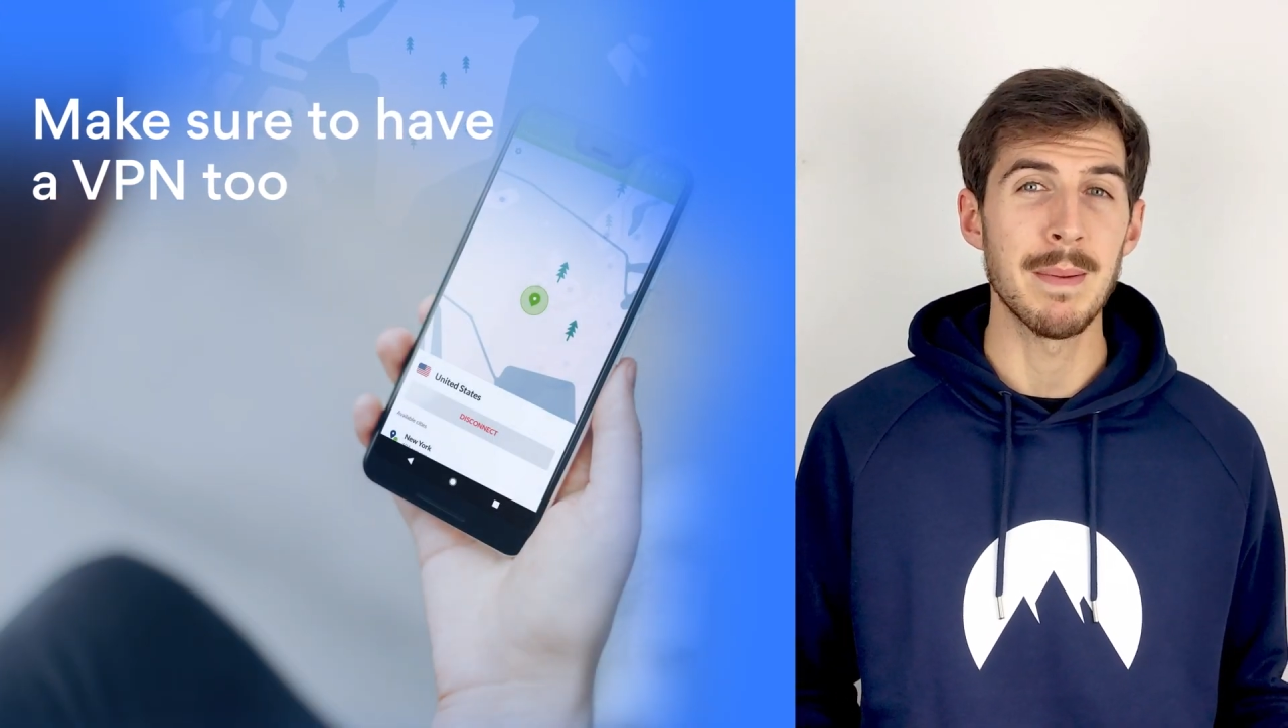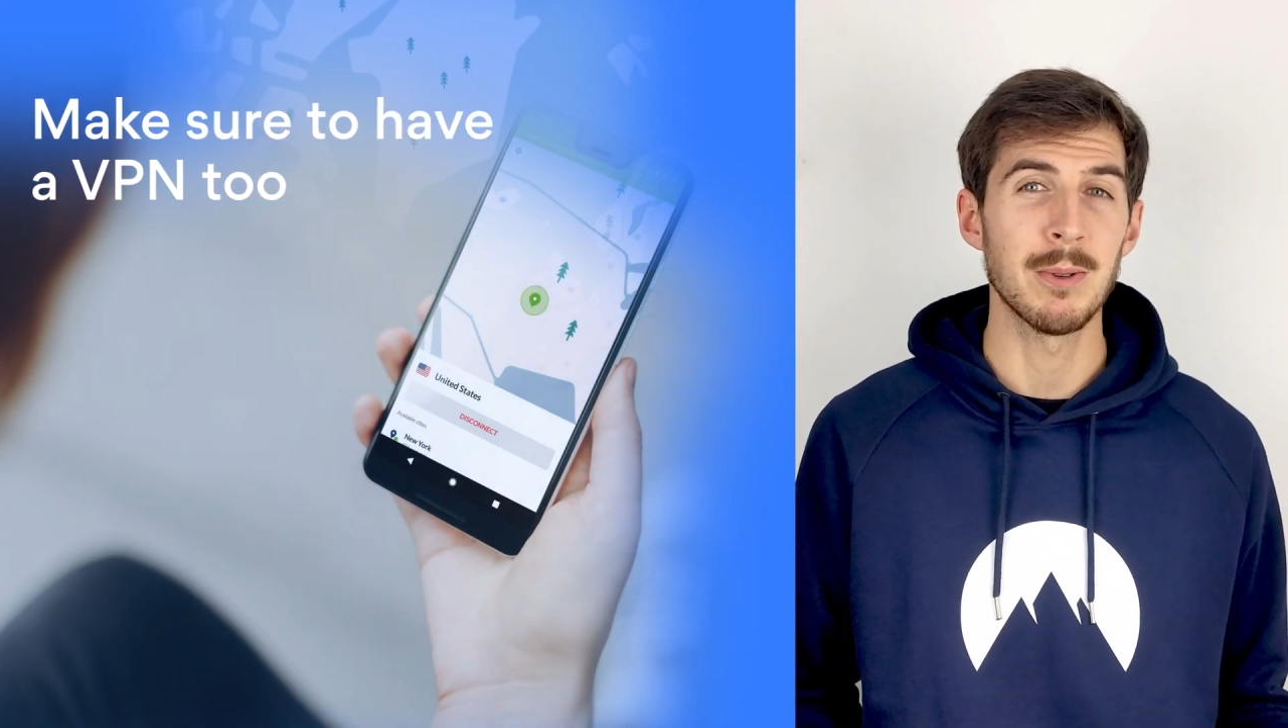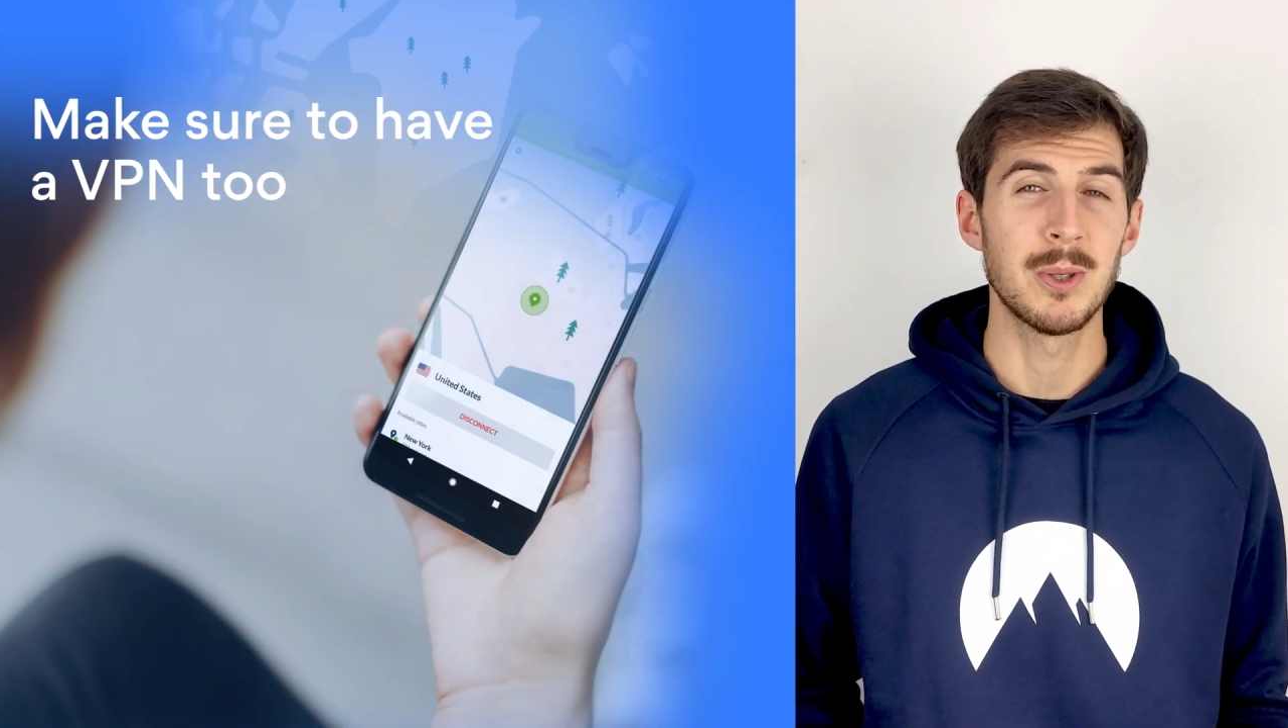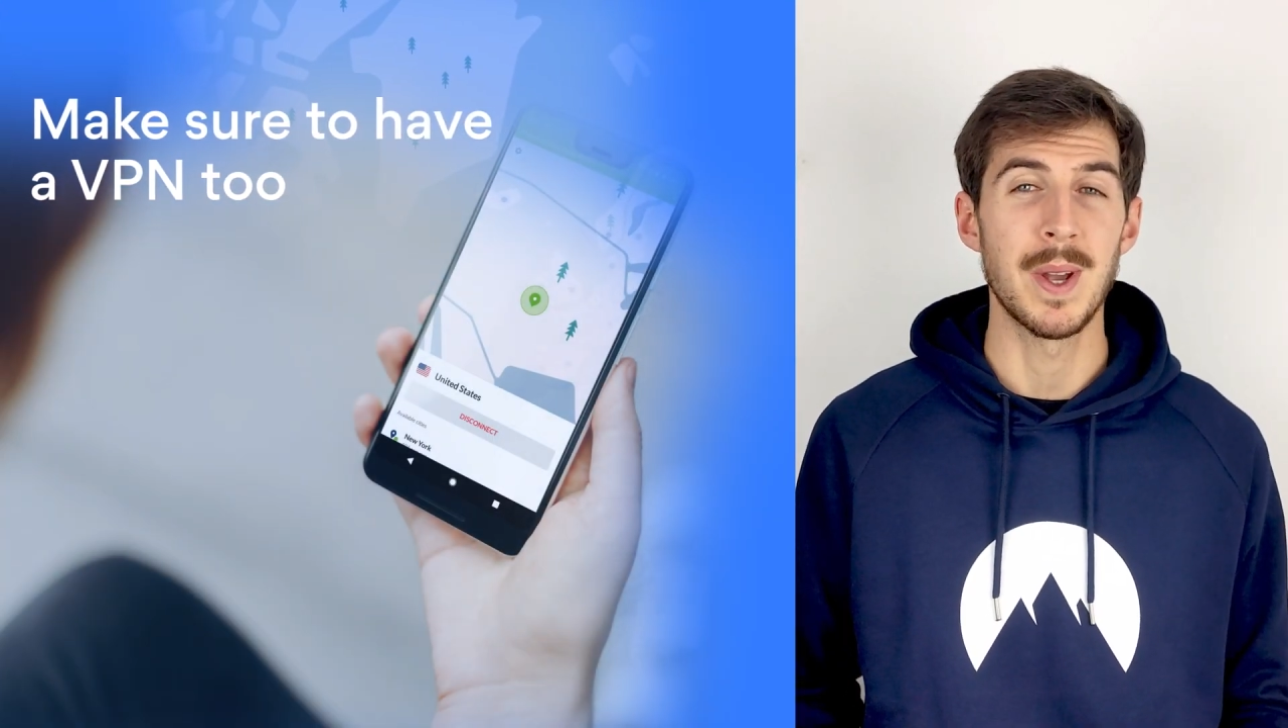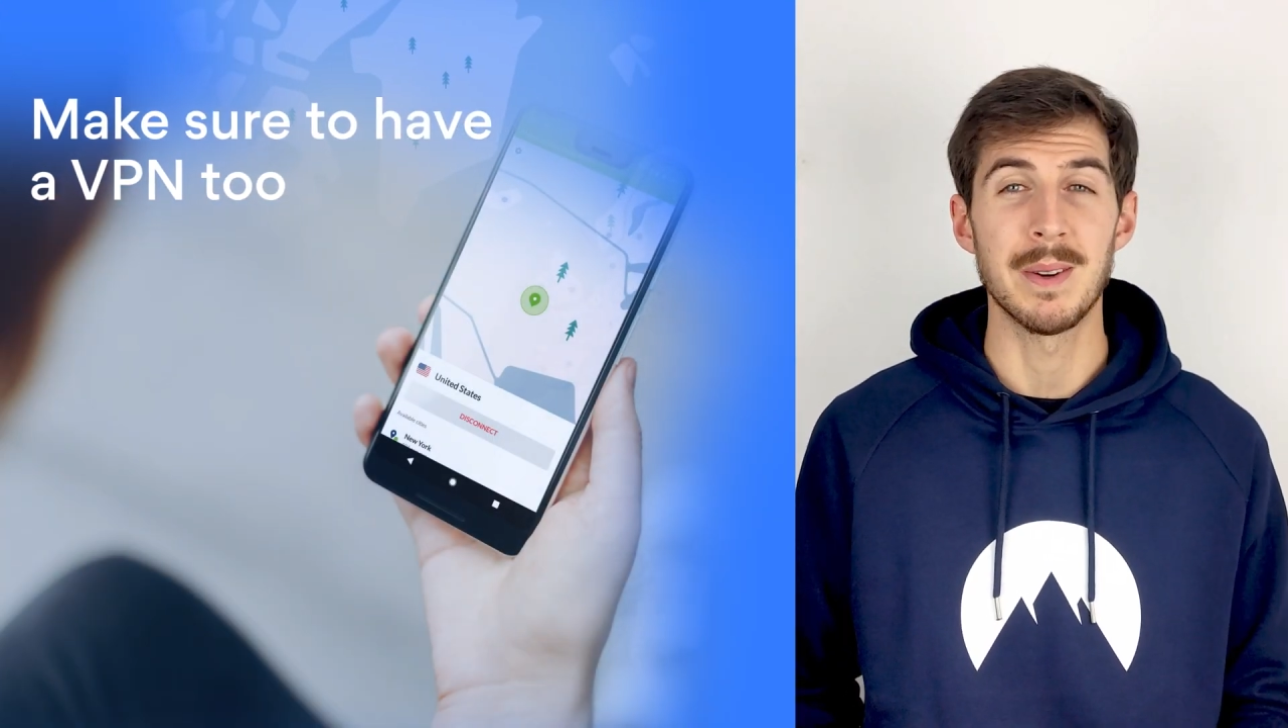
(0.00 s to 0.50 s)

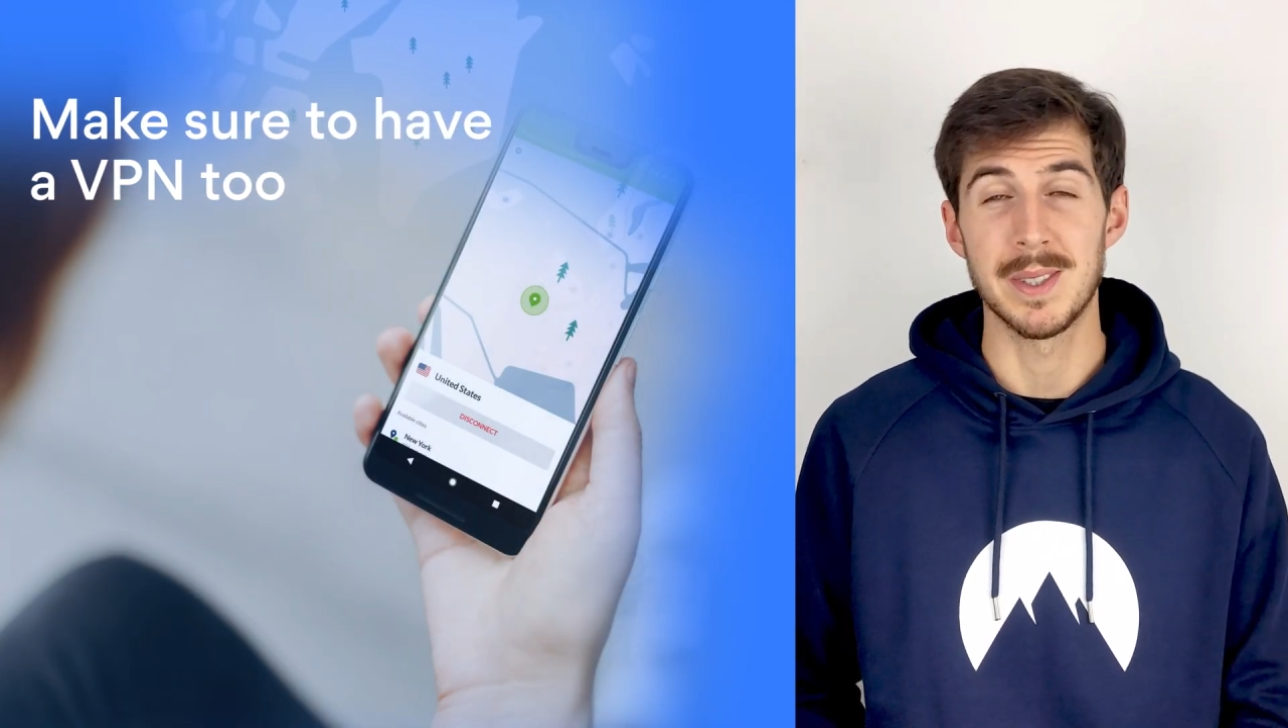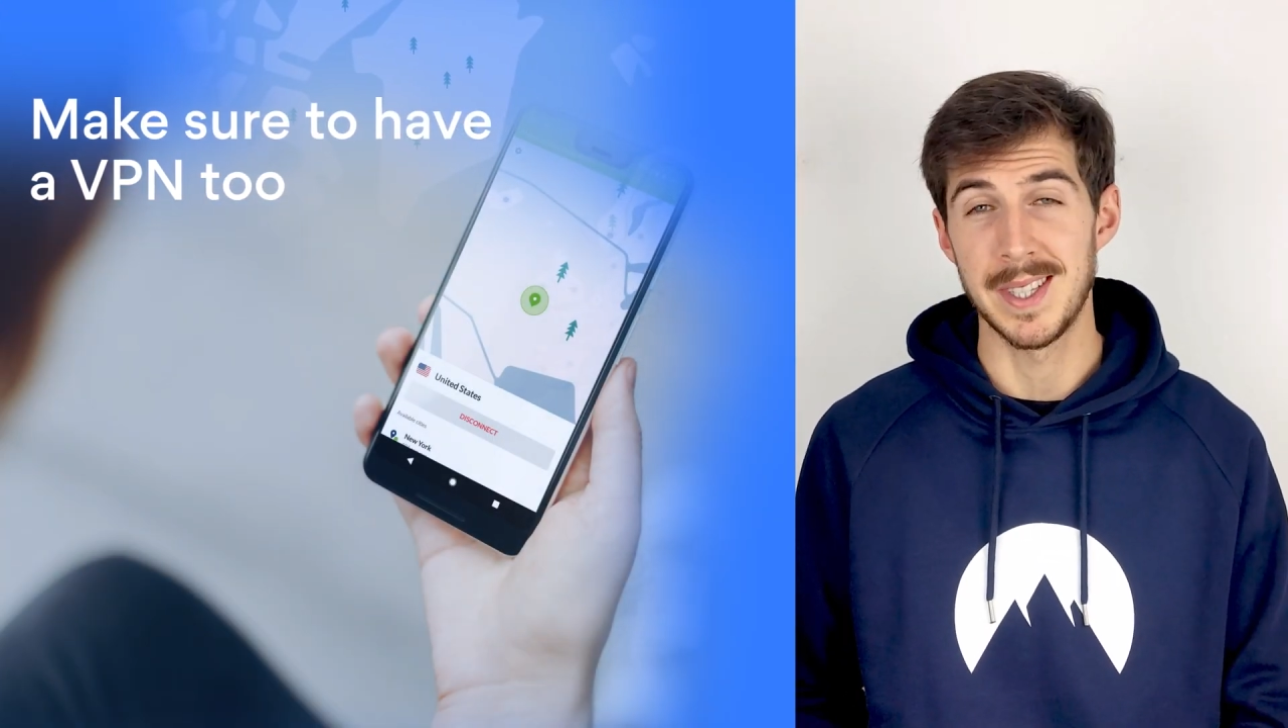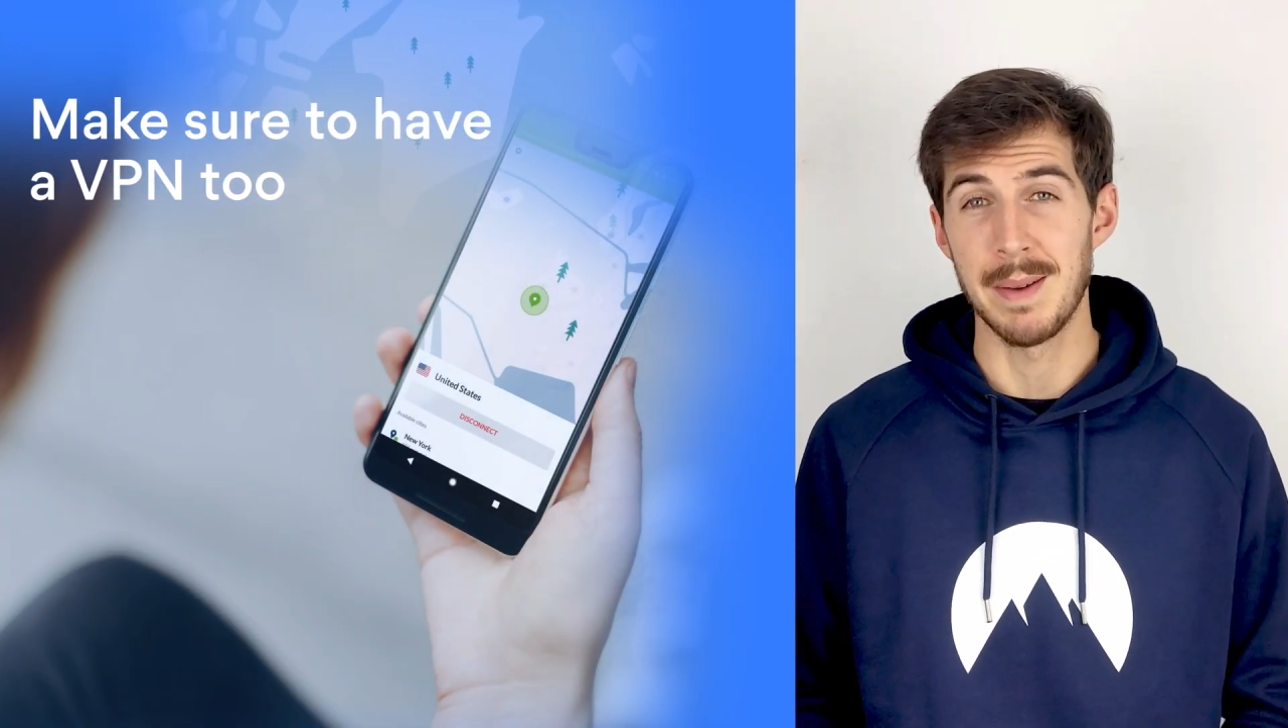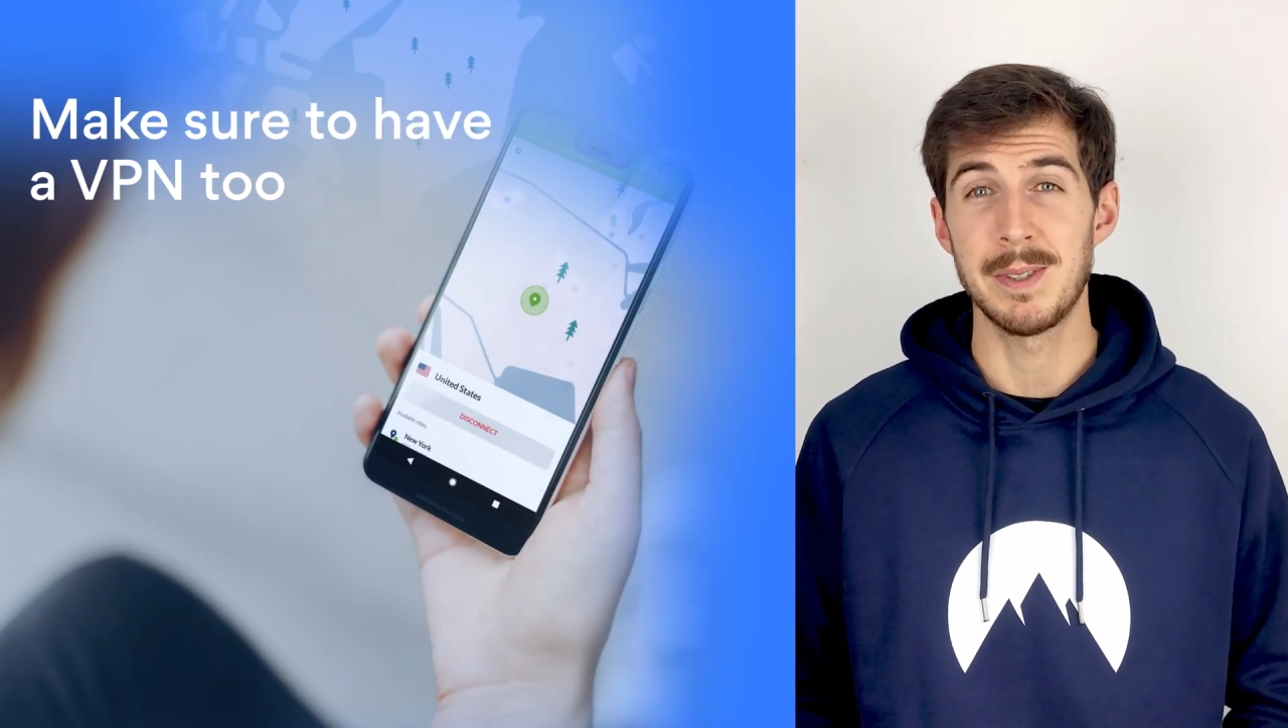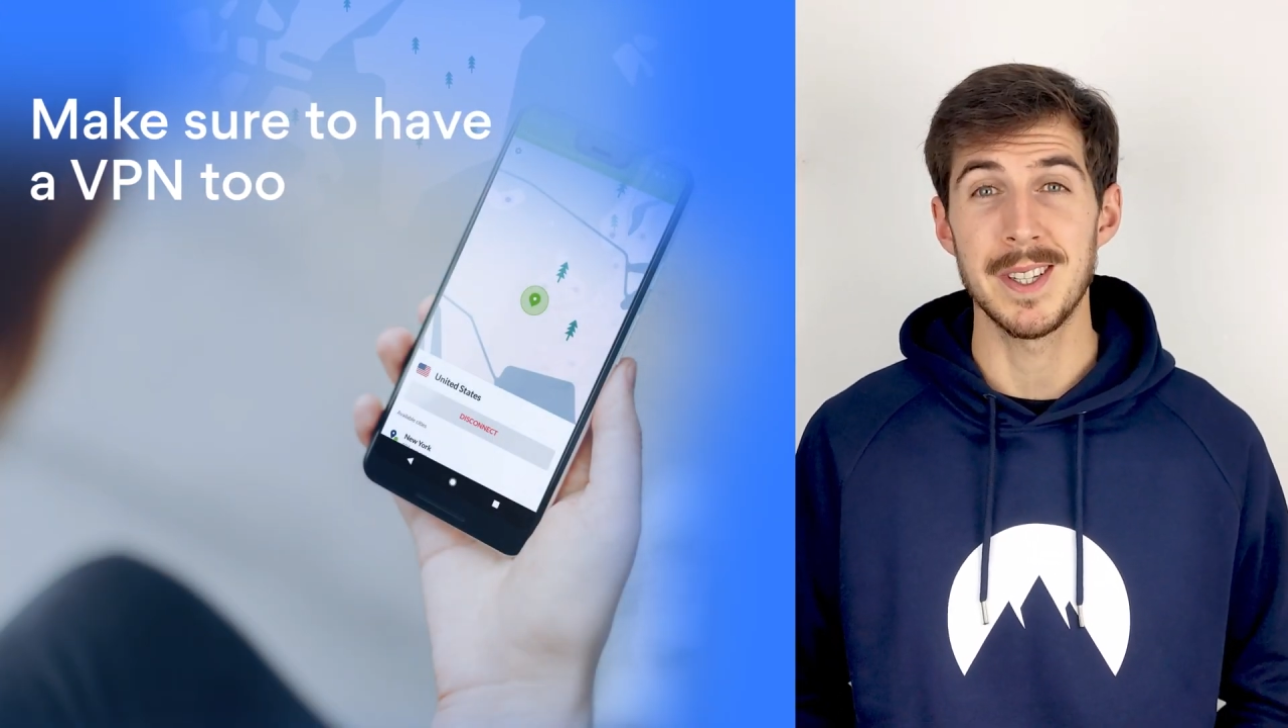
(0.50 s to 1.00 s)
able to
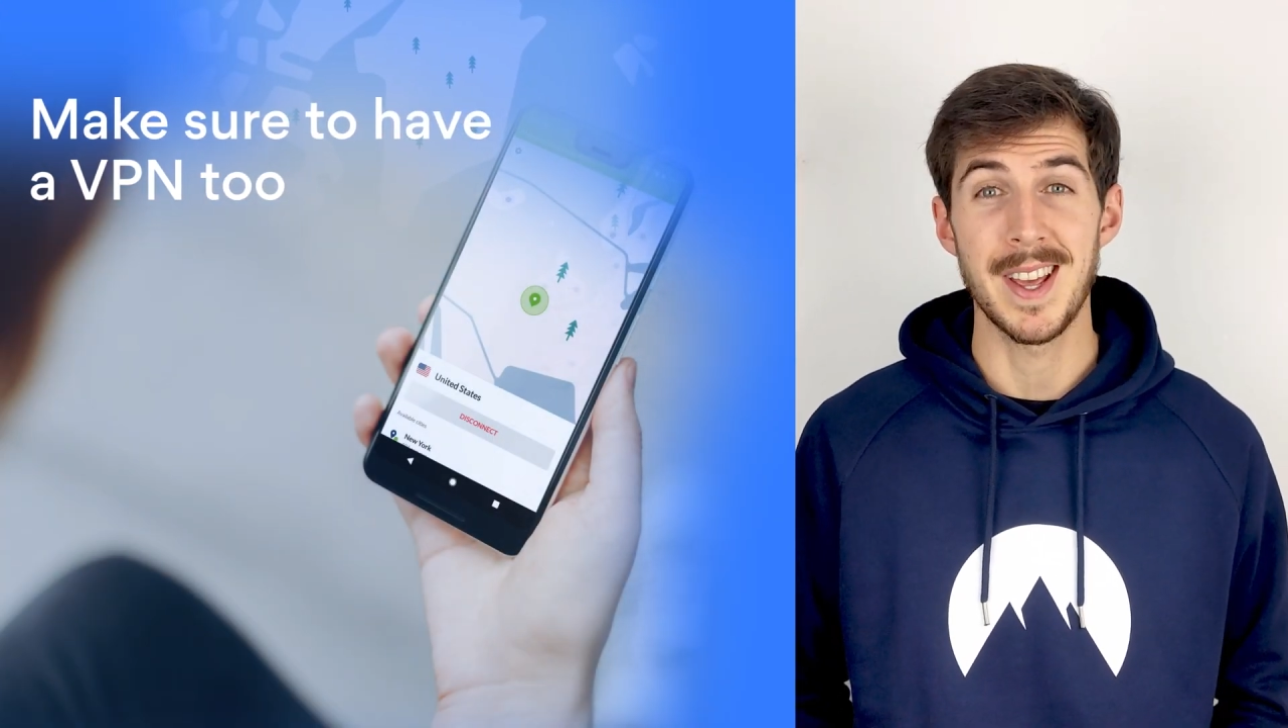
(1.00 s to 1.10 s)
intercept